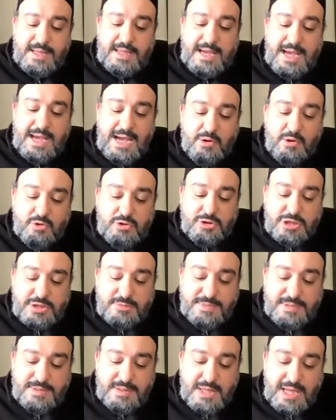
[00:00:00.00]
How could
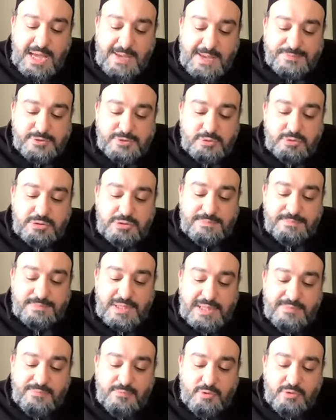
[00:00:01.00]
it be absolutely
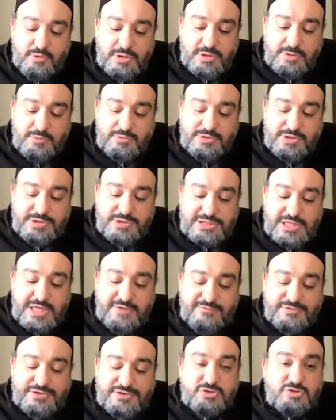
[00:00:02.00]
blameworthy when the
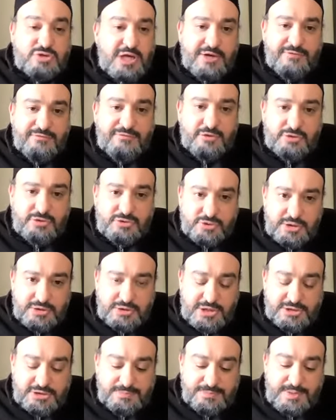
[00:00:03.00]
slave is a traveler to
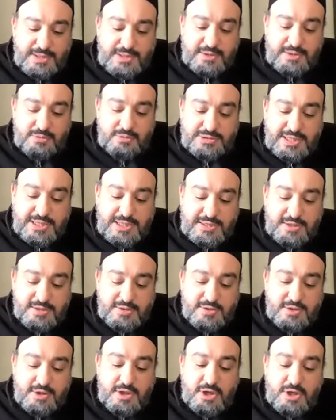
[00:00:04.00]
Allah subhanahu wa ta'ala?
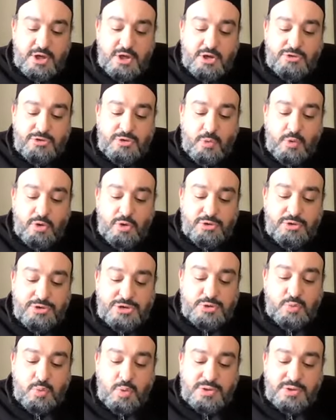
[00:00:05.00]
The world
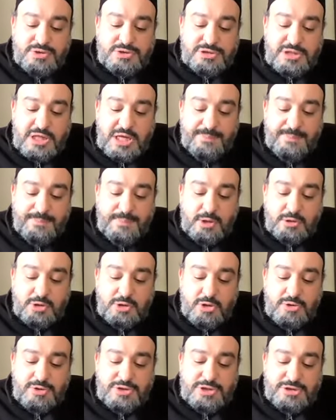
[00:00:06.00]
is one stop
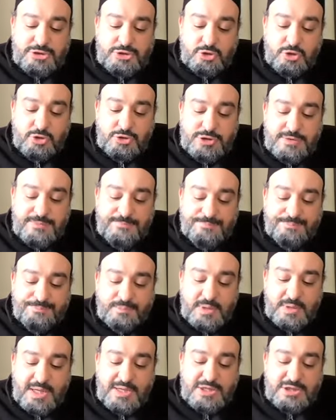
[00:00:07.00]
along his journey
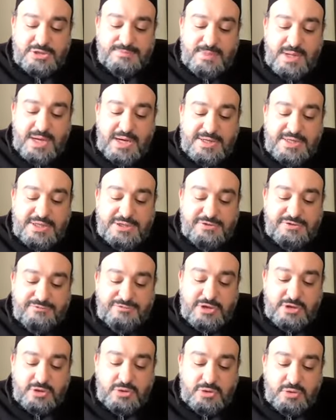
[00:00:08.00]
and his body is a
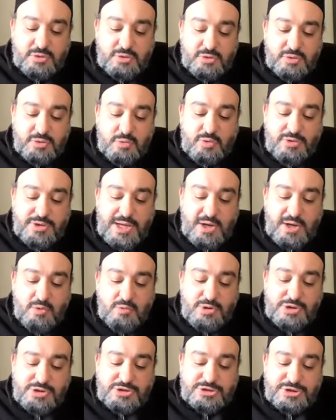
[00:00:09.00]
vehicle without
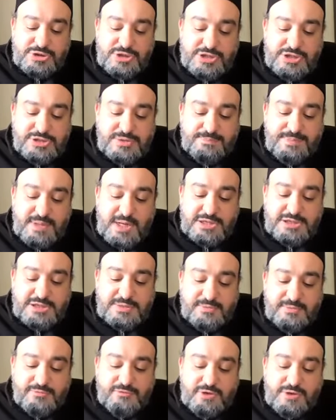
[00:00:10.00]
which it is
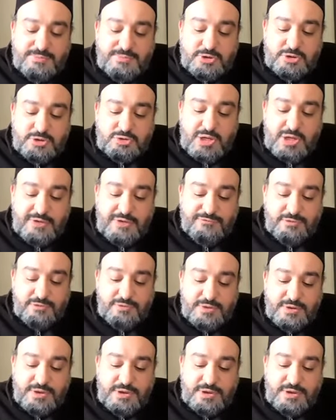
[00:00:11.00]
impossible for him to travel.